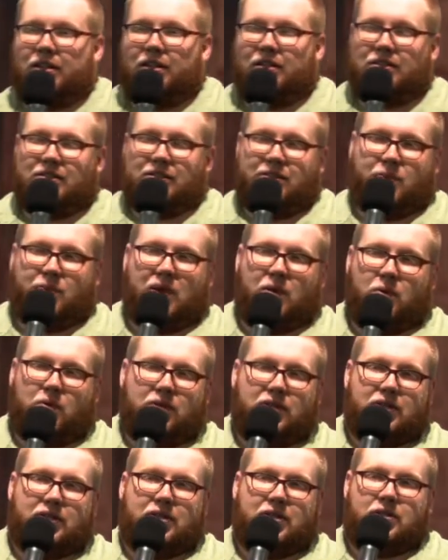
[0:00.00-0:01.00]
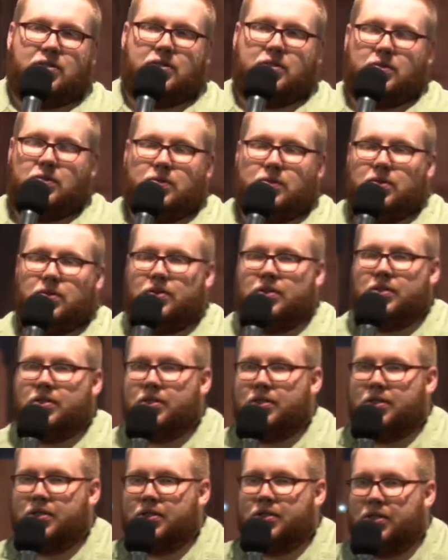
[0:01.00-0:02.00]
and this is why I wear the tennis shoes,
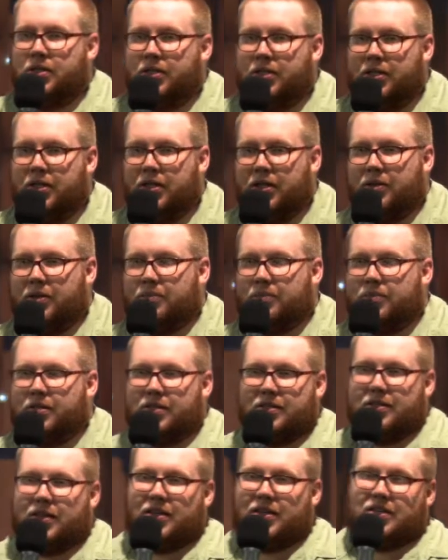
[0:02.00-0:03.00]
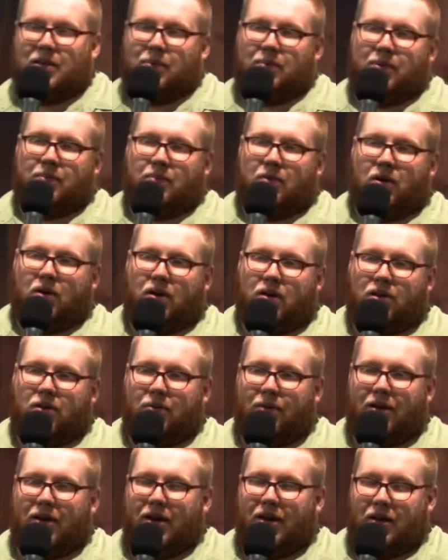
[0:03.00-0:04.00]
because um, I see people argue
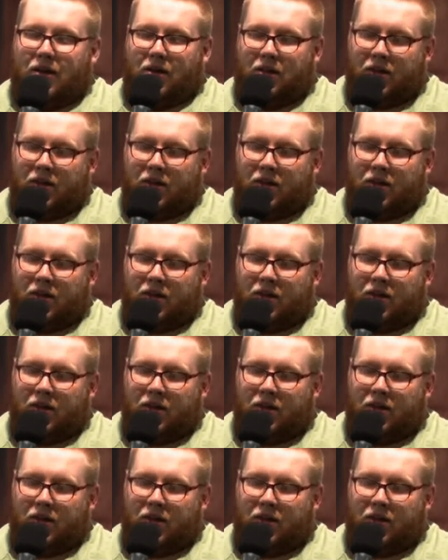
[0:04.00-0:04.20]
about it